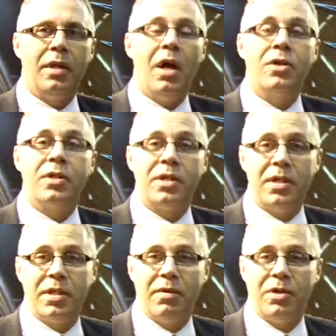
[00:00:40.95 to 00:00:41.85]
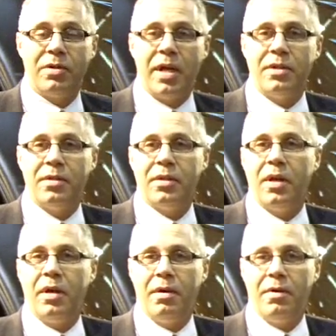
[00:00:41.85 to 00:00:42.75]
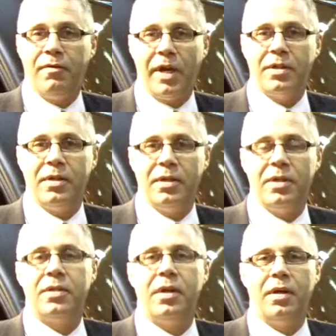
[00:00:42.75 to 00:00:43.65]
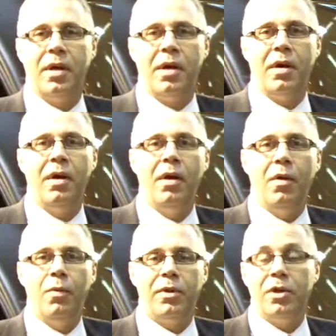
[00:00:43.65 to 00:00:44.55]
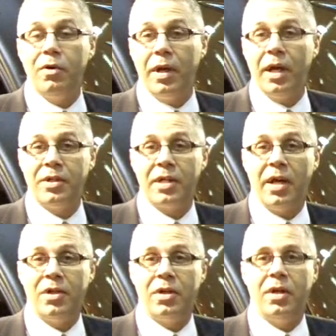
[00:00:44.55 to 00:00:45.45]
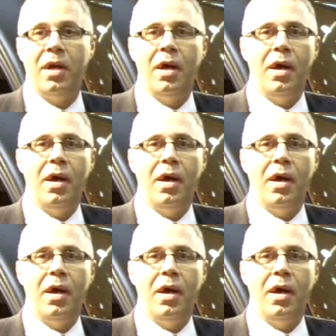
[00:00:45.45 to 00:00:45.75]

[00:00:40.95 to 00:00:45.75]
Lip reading: larger T series tractors that are affected this year with the new legislation.